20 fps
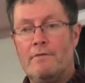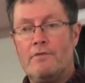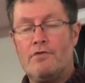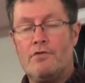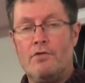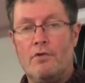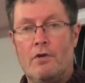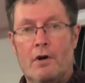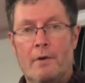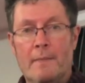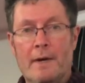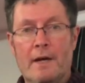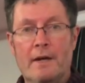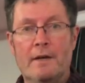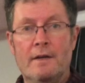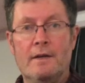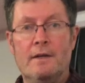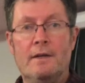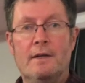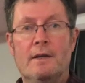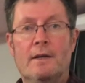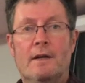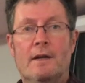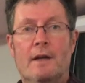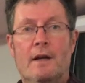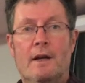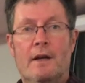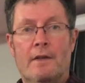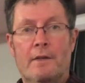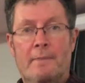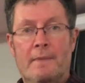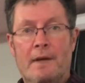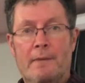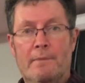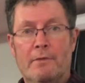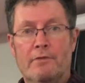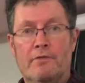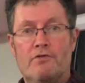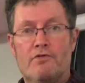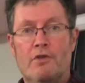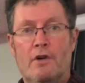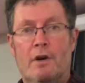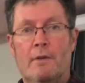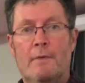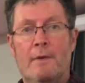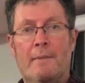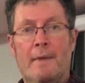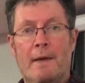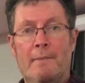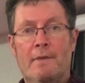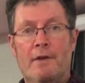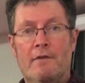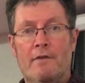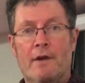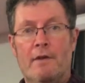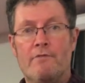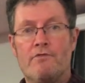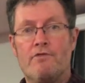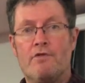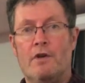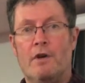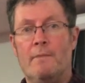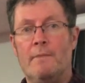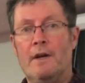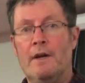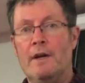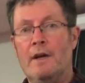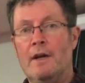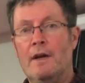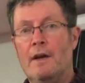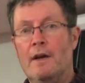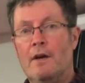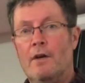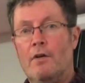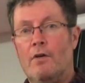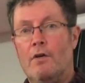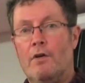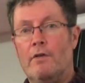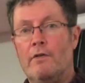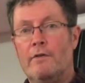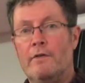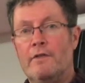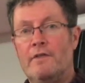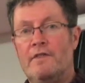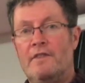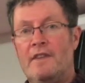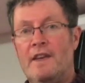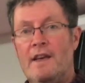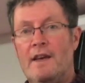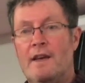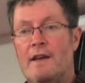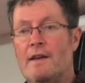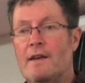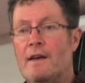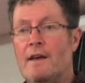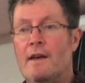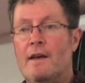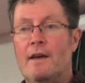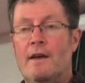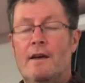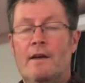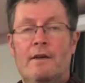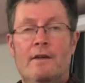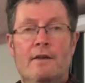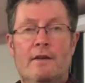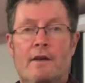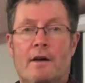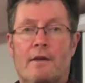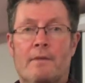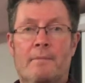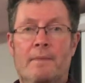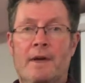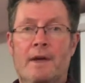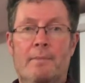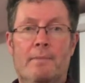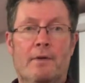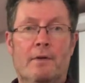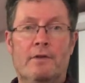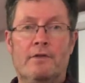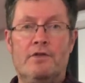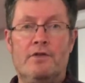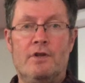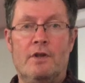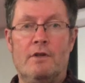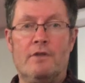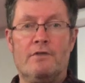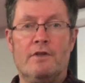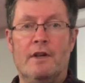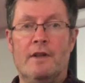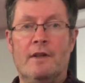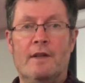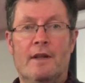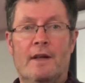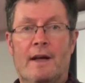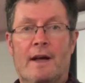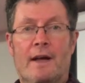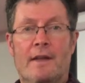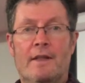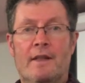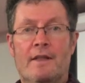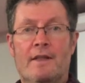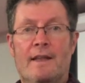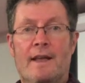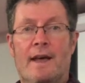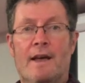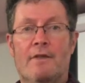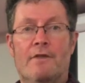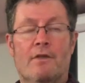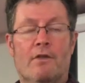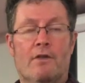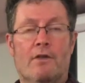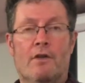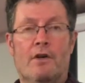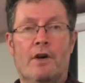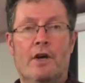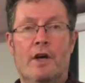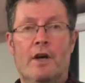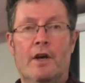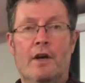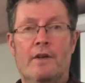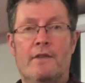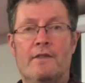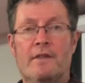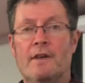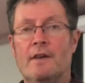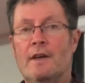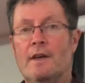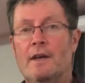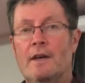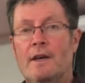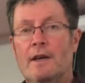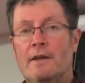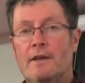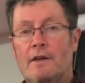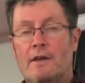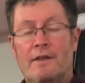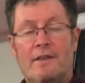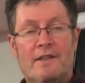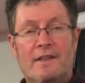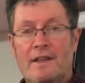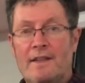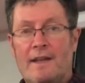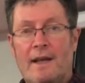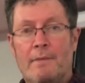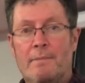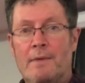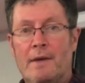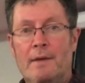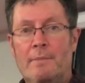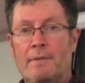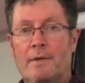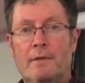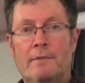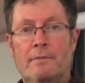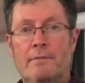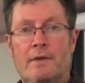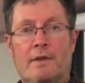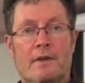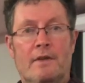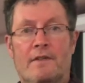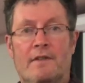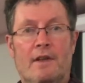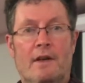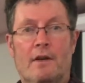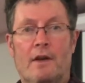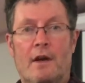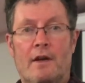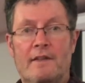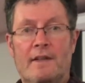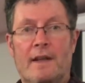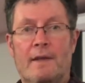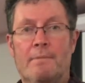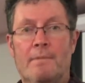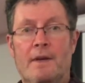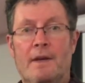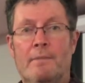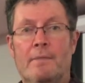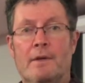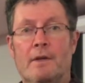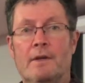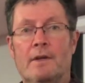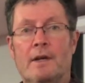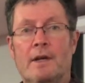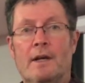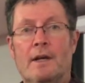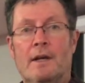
trauma, other people's trauma, maybe your own trauma, or seeing young people, children, either dead or hurt. You're going to see dead people, you're going to see a lot of dead people,